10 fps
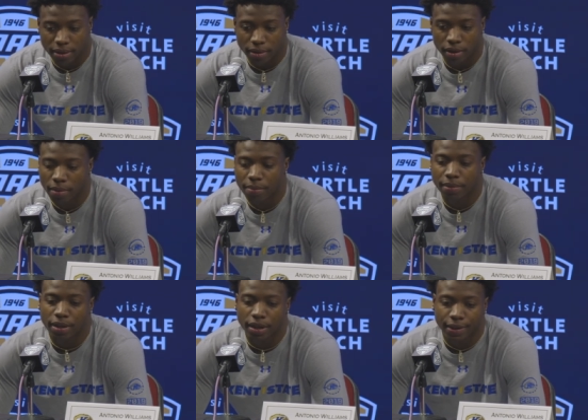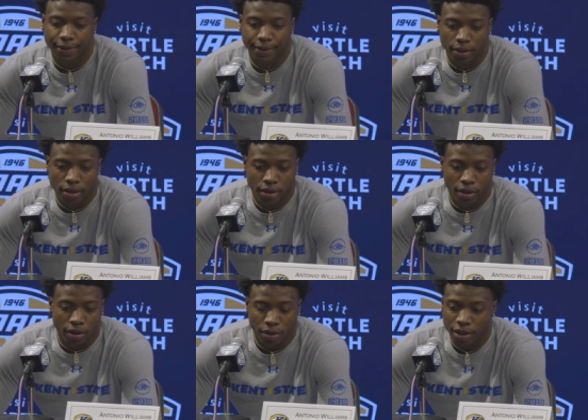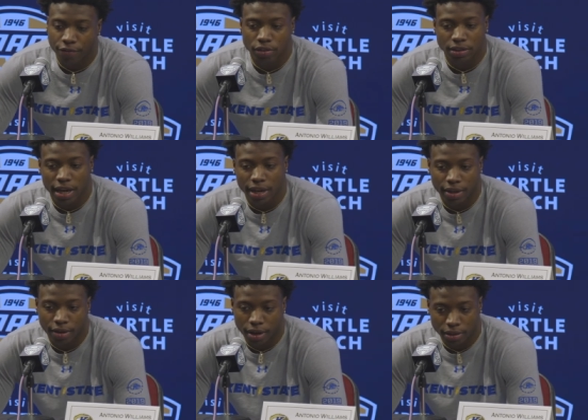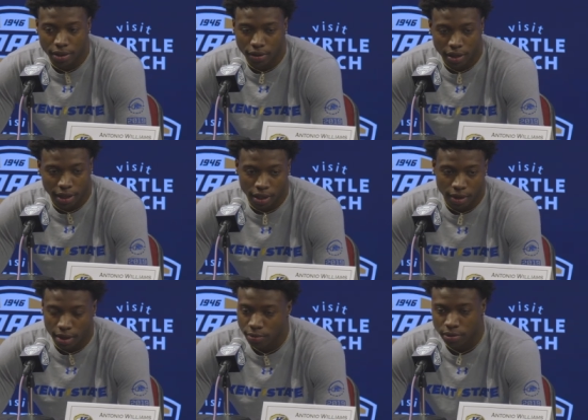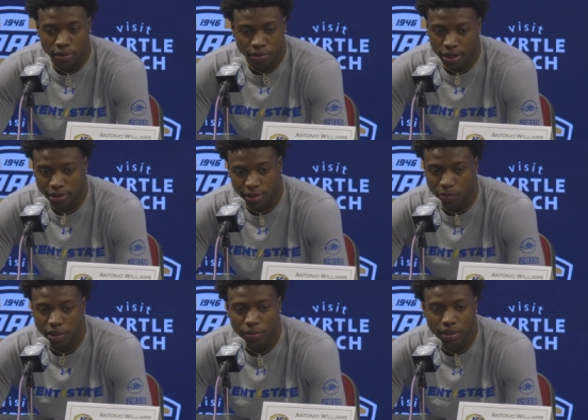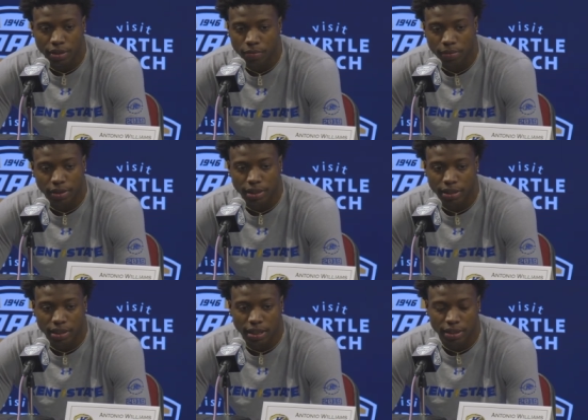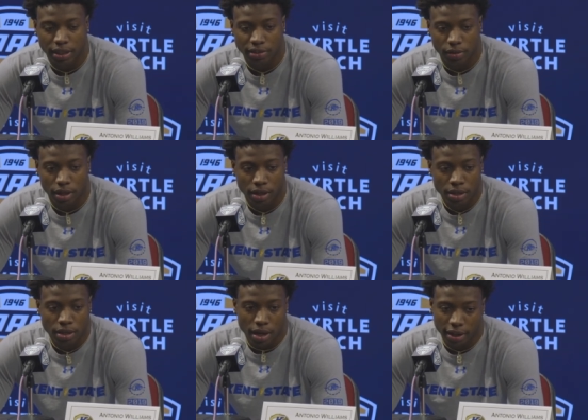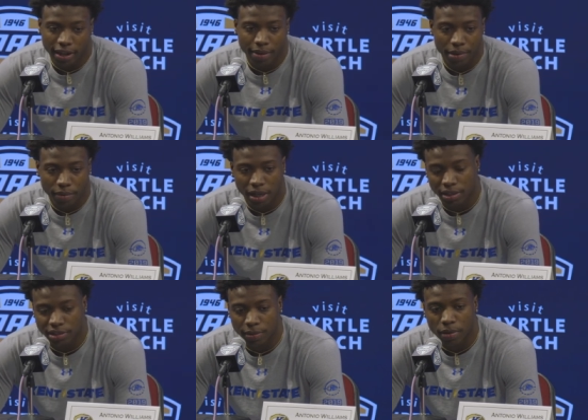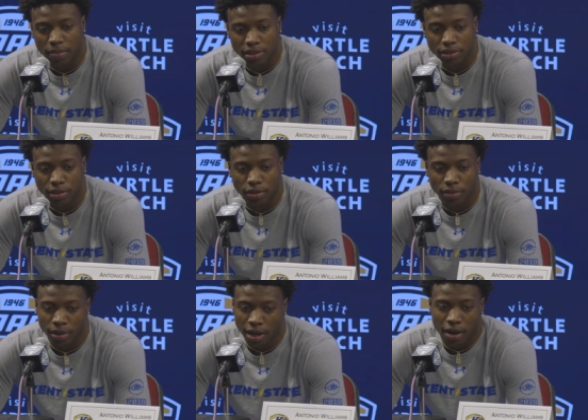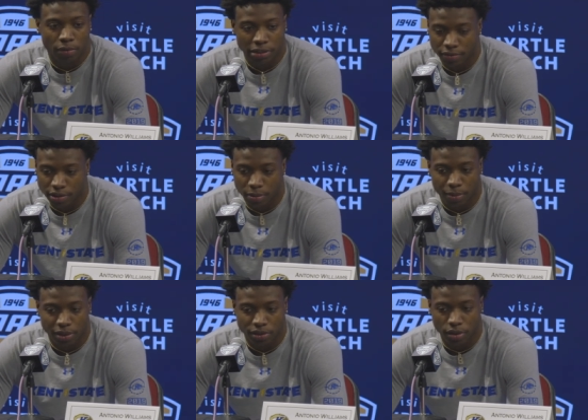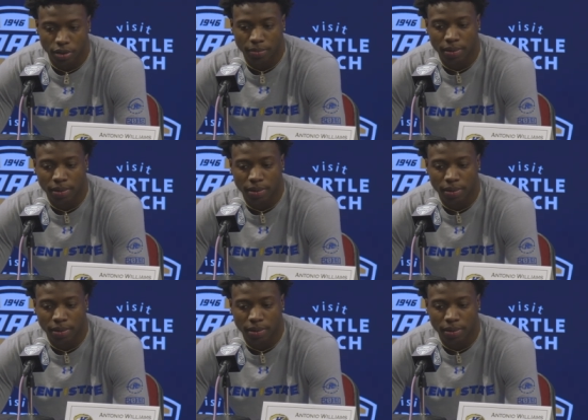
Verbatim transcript: Um, I mean, when I first got here, I thought like uh, I was always gonna have to compete with him and things like that. So I, I came in with like a chip on my shoulder, but I always have a chip on my shoulder.